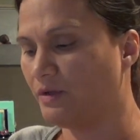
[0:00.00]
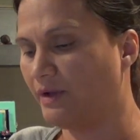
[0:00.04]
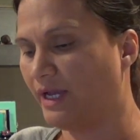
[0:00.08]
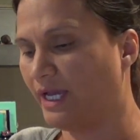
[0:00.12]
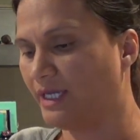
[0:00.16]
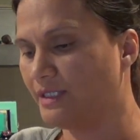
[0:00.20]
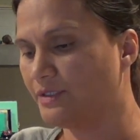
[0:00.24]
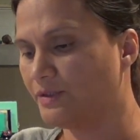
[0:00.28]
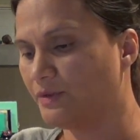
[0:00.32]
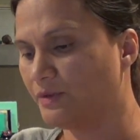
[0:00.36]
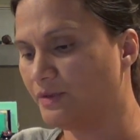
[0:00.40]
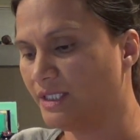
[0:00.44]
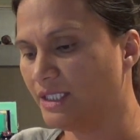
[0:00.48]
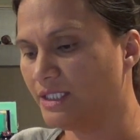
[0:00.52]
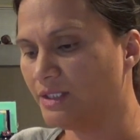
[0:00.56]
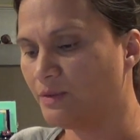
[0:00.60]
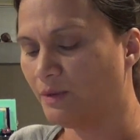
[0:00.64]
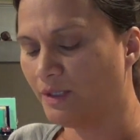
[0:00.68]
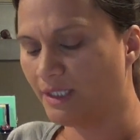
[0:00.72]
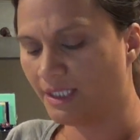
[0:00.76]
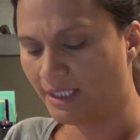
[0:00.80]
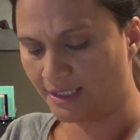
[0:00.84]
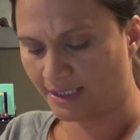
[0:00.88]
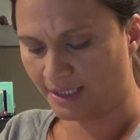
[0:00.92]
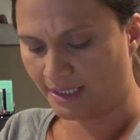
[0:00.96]
Okay, so this
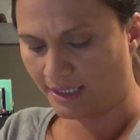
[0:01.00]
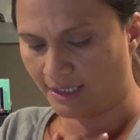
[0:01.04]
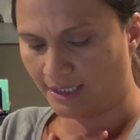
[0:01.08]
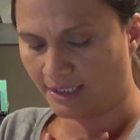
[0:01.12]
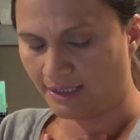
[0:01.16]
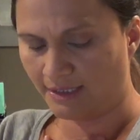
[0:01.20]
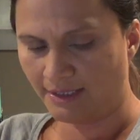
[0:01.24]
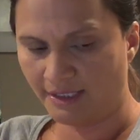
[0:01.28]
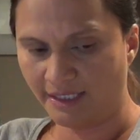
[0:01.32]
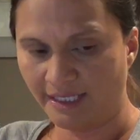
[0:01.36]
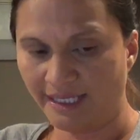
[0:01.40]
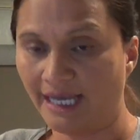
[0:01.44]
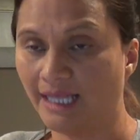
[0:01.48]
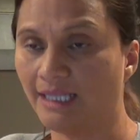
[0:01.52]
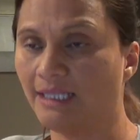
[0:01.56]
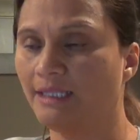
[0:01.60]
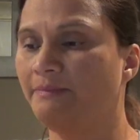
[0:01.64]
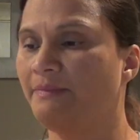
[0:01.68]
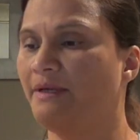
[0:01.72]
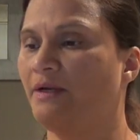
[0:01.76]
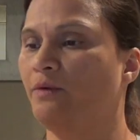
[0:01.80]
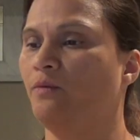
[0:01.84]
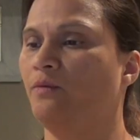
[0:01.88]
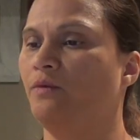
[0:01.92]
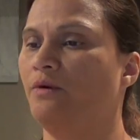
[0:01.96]
one is a
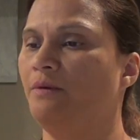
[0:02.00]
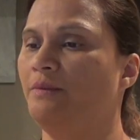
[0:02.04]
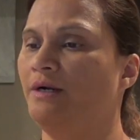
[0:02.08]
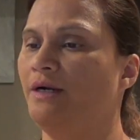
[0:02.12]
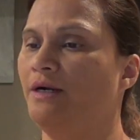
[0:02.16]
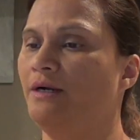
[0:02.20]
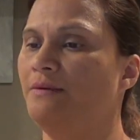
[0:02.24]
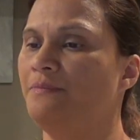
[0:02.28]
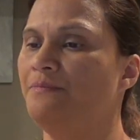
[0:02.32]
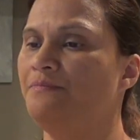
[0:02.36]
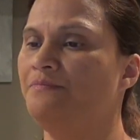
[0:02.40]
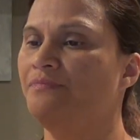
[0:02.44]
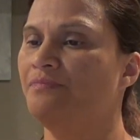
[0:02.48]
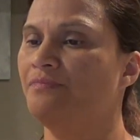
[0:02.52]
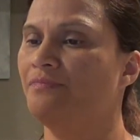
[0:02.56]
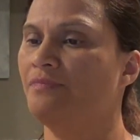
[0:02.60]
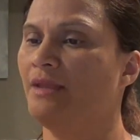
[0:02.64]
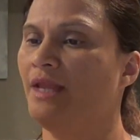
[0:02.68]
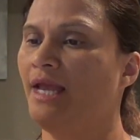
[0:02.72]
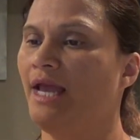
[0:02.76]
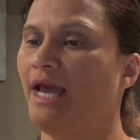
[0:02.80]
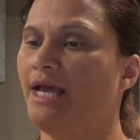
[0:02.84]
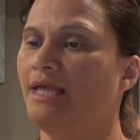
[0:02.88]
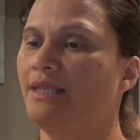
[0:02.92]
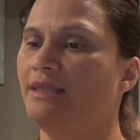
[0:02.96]
element warmer,
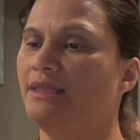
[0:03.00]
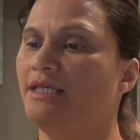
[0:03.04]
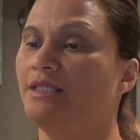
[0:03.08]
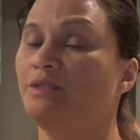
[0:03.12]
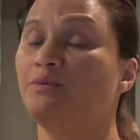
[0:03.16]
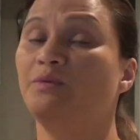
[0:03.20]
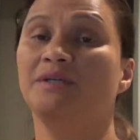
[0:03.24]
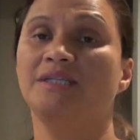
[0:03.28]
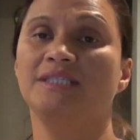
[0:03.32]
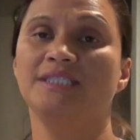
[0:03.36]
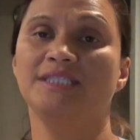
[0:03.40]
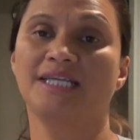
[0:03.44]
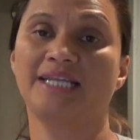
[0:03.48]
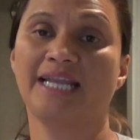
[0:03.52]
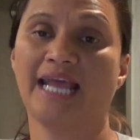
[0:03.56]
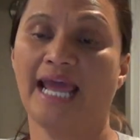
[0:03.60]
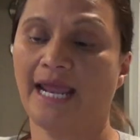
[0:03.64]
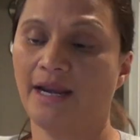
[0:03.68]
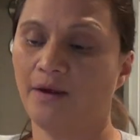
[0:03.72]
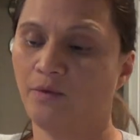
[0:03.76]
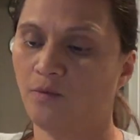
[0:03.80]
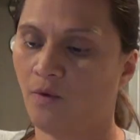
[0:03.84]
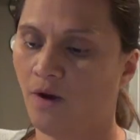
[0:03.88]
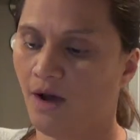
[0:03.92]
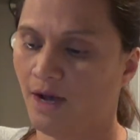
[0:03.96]
and this one is an
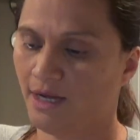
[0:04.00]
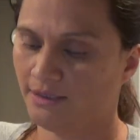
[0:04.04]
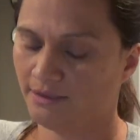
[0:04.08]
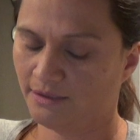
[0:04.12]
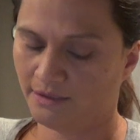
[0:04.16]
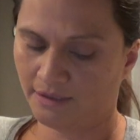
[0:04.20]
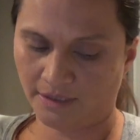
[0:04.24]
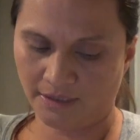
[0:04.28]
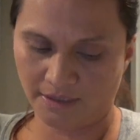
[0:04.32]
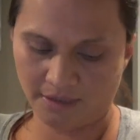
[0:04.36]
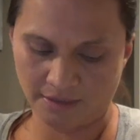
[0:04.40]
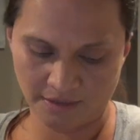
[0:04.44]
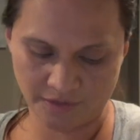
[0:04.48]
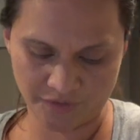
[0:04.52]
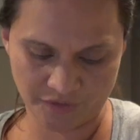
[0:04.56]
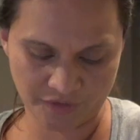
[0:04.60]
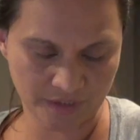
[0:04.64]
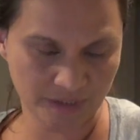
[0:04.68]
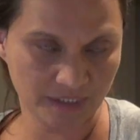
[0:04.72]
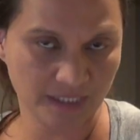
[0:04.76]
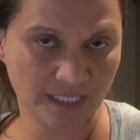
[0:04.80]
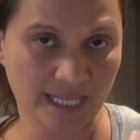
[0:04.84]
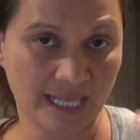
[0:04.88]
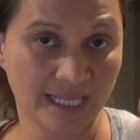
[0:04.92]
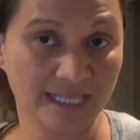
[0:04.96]
8-watt,
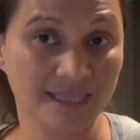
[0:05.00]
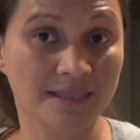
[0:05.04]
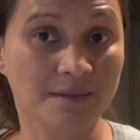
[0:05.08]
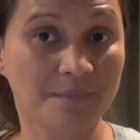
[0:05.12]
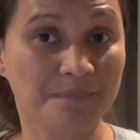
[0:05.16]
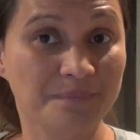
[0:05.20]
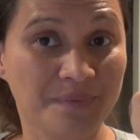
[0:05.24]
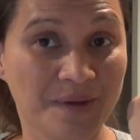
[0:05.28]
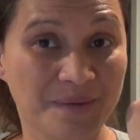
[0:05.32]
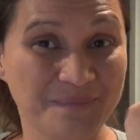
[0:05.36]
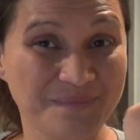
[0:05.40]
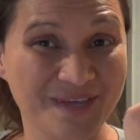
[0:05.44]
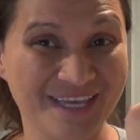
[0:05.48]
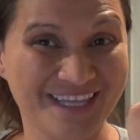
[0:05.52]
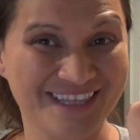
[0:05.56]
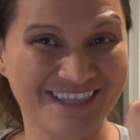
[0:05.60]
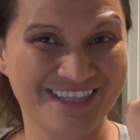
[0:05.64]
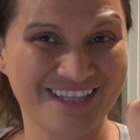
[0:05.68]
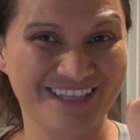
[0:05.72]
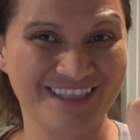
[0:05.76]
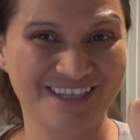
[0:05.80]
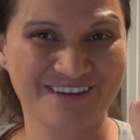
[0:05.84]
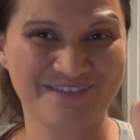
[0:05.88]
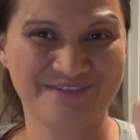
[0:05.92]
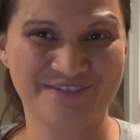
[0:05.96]
just like the pumpkin
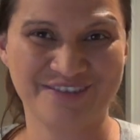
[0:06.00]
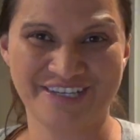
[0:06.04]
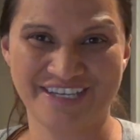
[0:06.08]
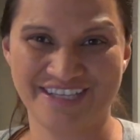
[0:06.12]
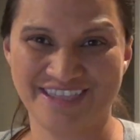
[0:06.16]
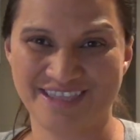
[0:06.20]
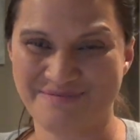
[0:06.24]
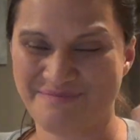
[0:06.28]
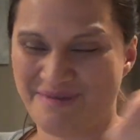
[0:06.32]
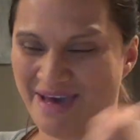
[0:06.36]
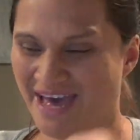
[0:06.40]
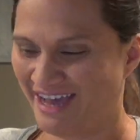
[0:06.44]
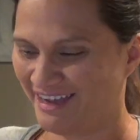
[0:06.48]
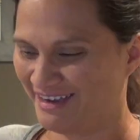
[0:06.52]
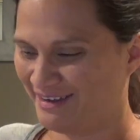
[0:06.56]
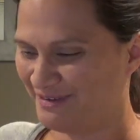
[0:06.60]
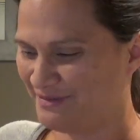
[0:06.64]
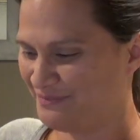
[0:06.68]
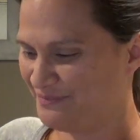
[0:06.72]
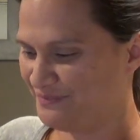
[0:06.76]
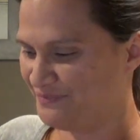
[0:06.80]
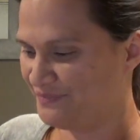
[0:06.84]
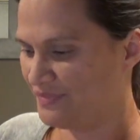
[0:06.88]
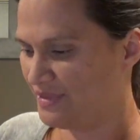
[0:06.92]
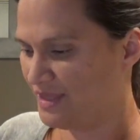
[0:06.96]
delivery in the back.
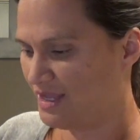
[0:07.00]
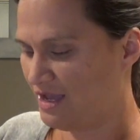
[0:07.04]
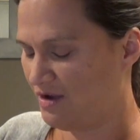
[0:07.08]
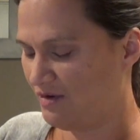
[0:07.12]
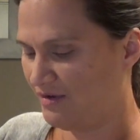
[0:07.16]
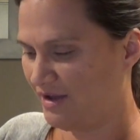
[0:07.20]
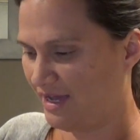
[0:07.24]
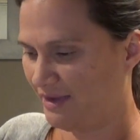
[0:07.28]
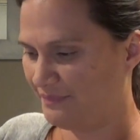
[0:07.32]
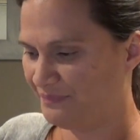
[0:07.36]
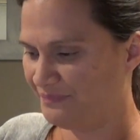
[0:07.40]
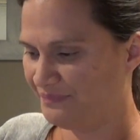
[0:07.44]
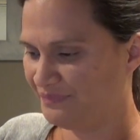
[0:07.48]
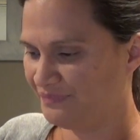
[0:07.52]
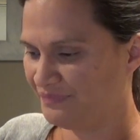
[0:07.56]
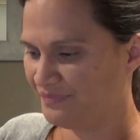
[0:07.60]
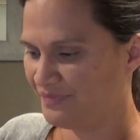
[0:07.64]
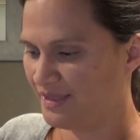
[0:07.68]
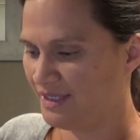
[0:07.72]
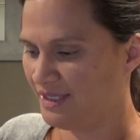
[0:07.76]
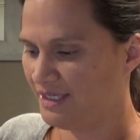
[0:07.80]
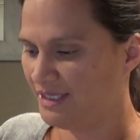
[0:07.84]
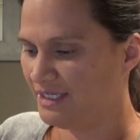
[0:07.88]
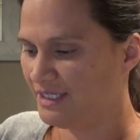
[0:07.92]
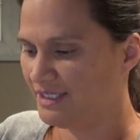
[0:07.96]
Okay,
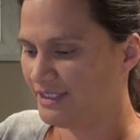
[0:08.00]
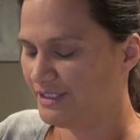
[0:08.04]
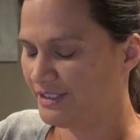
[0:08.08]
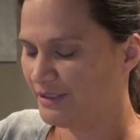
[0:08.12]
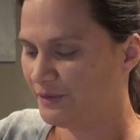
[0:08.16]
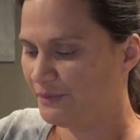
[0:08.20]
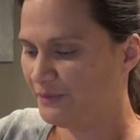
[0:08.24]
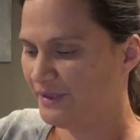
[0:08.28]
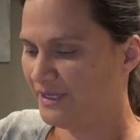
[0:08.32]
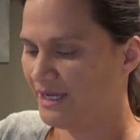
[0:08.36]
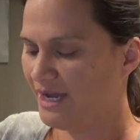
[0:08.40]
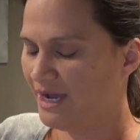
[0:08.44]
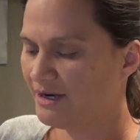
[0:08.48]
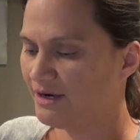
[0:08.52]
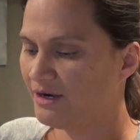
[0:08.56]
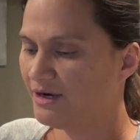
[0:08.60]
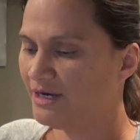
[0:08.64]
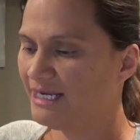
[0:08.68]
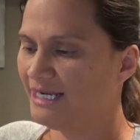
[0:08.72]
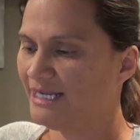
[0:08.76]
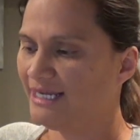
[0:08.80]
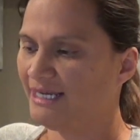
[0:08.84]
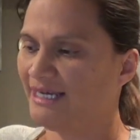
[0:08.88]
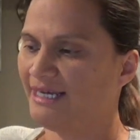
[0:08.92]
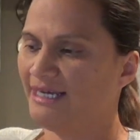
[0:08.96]
so we got our
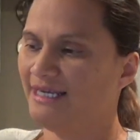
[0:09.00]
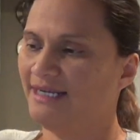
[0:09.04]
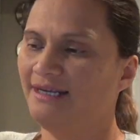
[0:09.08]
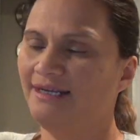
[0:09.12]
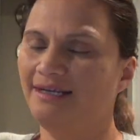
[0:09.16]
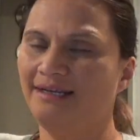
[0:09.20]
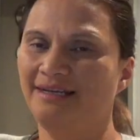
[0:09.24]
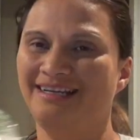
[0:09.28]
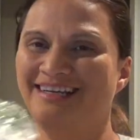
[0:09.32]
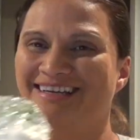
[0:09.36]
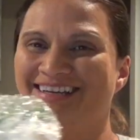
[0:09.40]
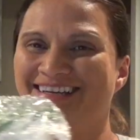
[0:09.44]
lid.